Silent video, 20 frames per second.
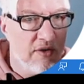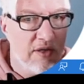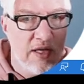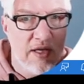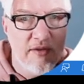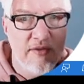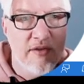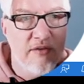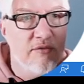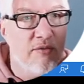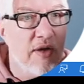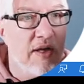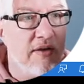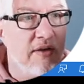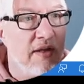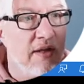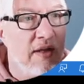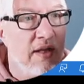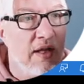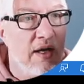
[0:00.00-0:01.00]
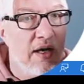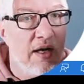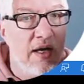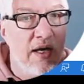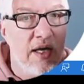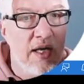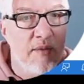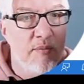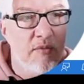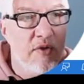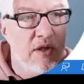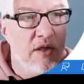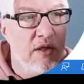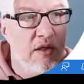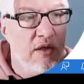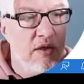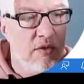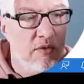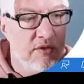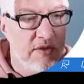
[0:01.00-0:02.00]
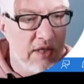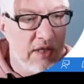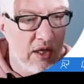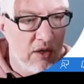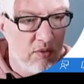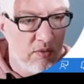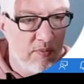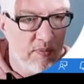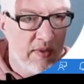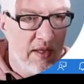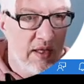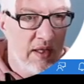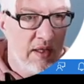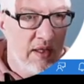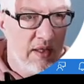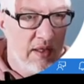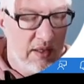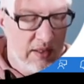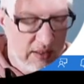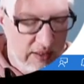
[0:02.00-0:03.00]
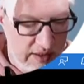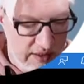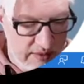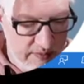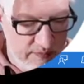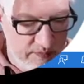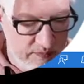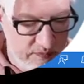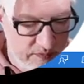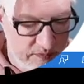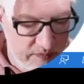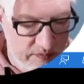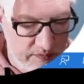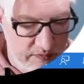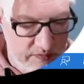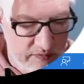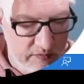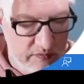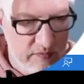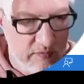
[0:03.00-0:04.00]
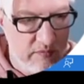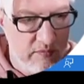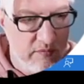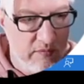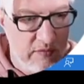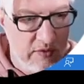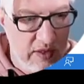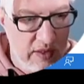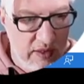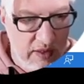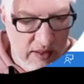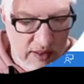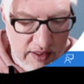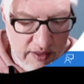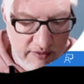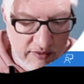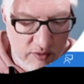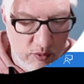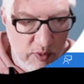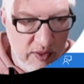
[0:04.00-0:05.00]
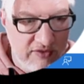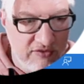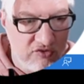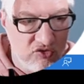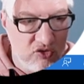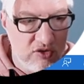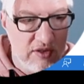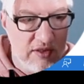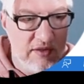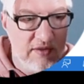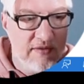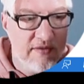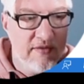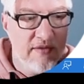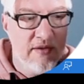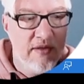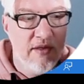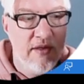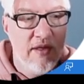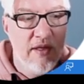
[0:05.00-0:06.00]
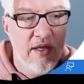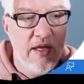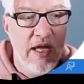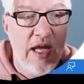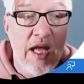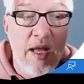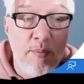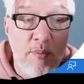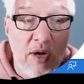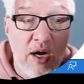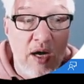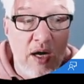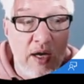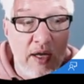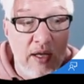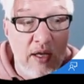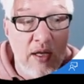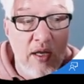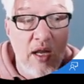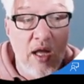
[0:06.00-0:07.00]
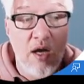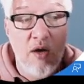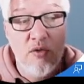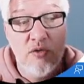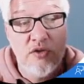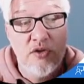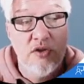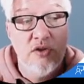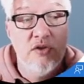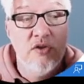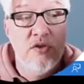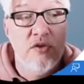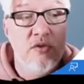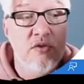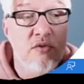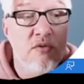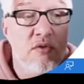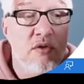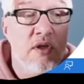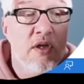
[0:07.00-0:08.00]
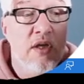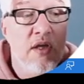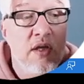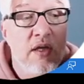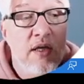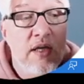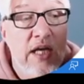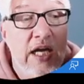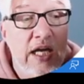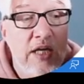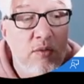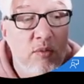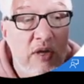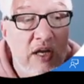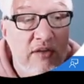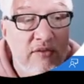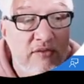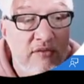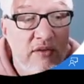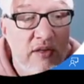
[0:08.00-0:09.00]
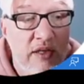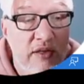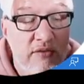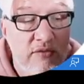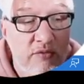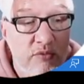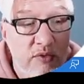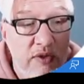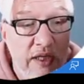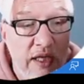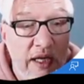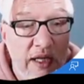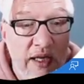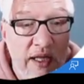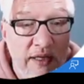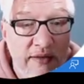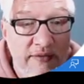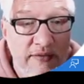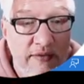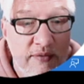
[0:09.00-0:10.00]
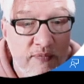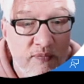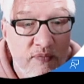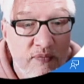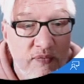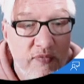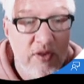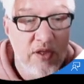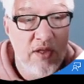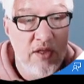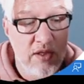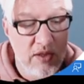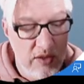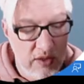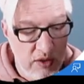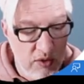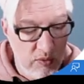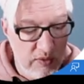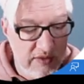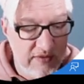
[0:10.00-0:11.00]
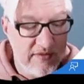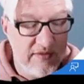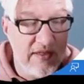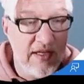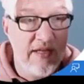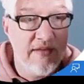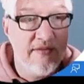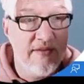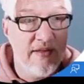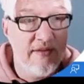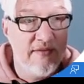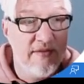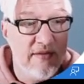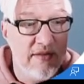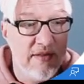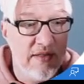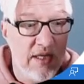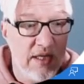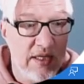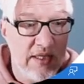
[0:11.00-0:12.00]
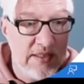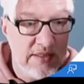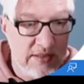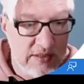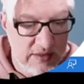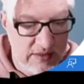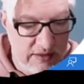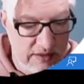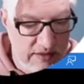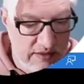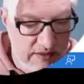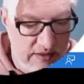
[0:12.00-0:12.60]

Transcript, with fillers: Okay, that's right. I'm uh, Luke now. Um, and the question is, am I allowed to do AWS S3LS? No, it's access denied.